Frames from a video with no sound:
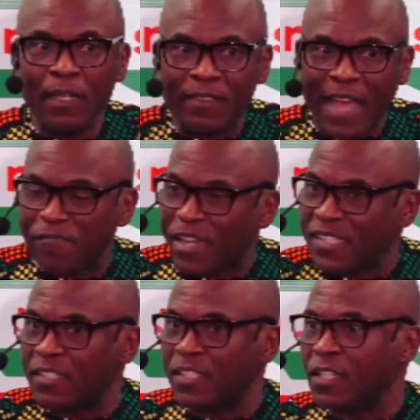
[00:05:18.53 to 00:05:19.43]

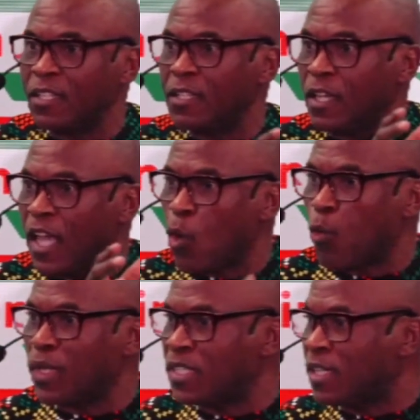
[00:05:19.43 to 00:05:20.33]
diversity,
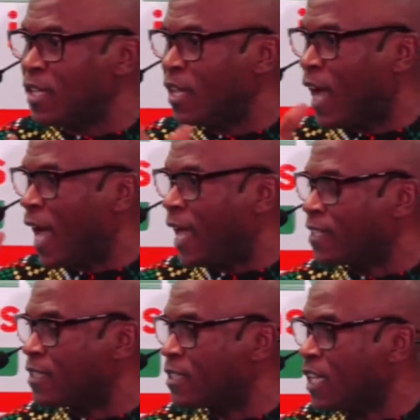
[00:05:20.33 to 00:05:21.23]
equity,
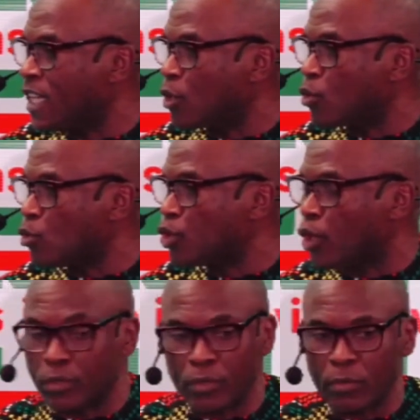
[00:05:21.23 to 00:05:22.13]
and
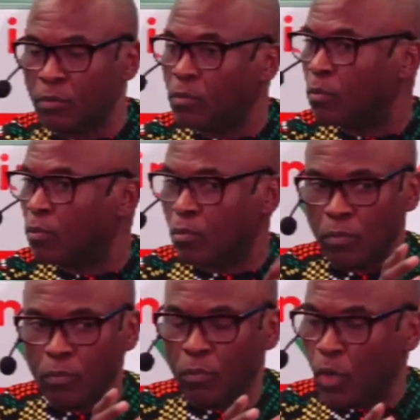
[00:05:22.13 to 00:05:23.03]
inclusion
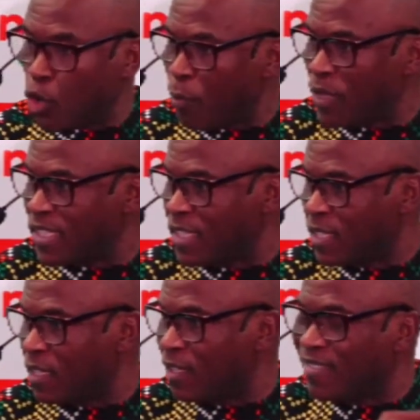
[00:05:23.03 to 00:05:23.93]
committee
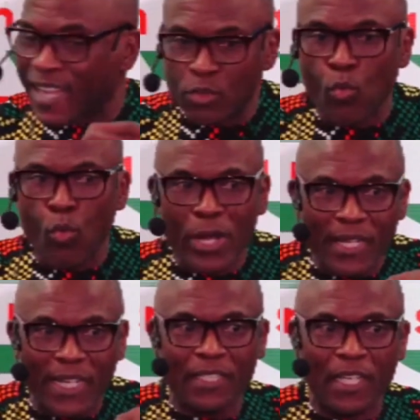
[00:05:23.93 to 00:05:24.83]
that will
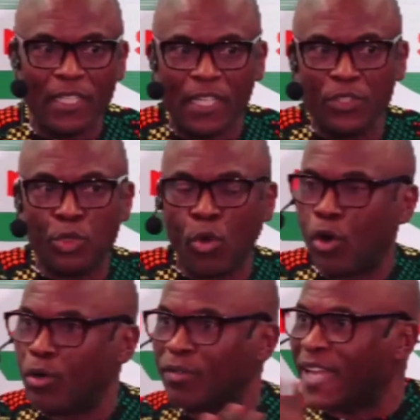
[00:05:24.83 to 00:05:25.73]

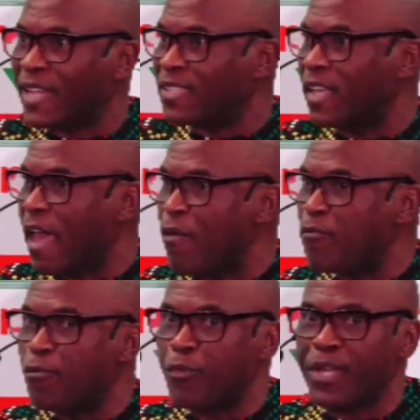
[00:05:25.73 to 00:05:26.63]
ensure that
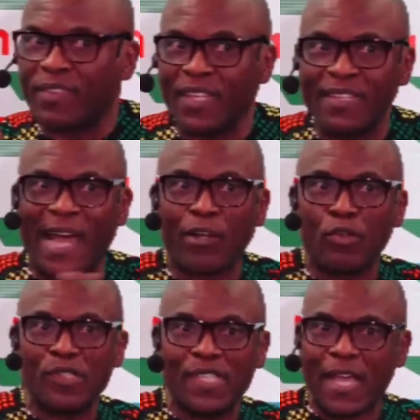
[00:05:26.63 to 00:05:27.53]
everything that
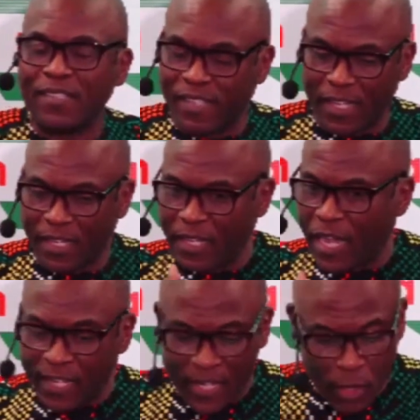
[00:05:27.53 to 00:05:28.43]
concerns the
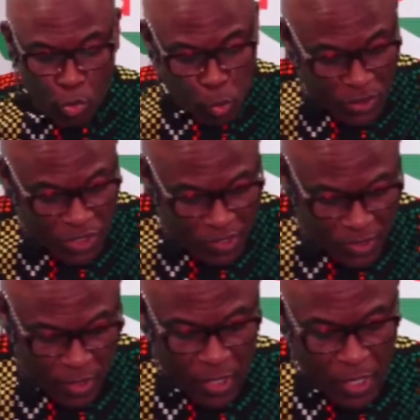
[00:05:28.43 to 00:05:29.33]
ethnic groups, which is,
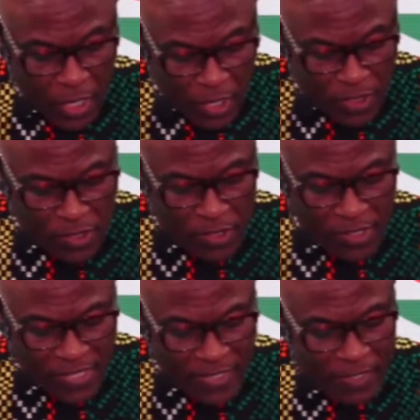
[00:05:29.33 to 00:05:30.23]
it is
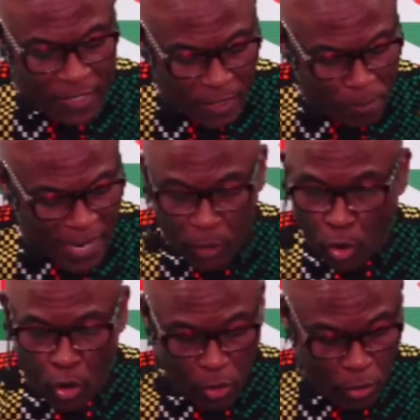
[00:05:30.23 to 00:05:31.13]
stated in the
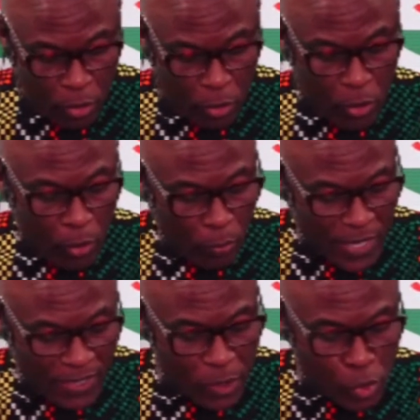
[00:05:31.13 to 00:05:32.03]
bylaw,
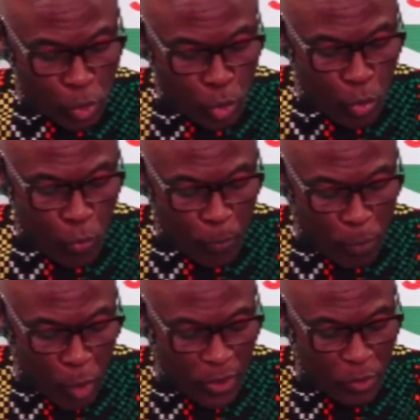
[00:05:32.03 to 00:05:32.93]
that is
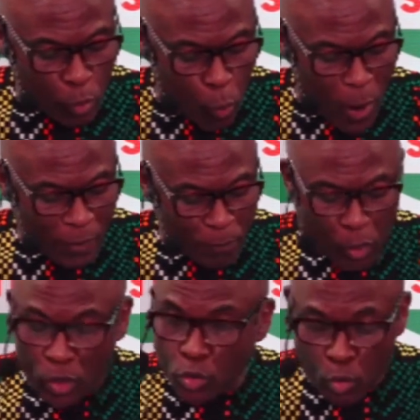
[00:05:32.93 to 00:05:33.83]

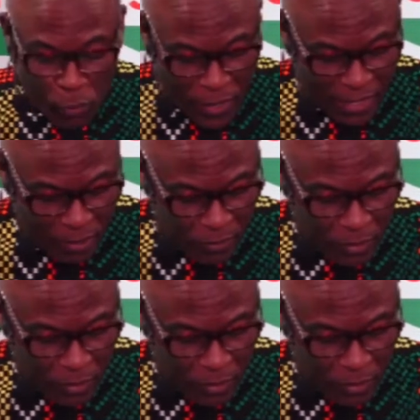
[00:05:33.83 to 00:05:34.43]
2.1.25,